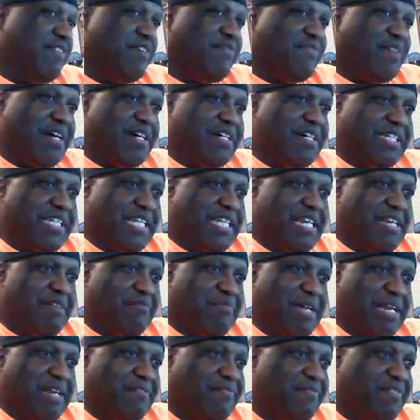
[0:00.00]
I hook it in,
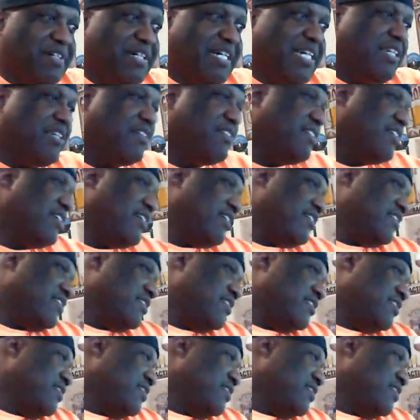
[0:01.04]
but I didn't feel like doing it.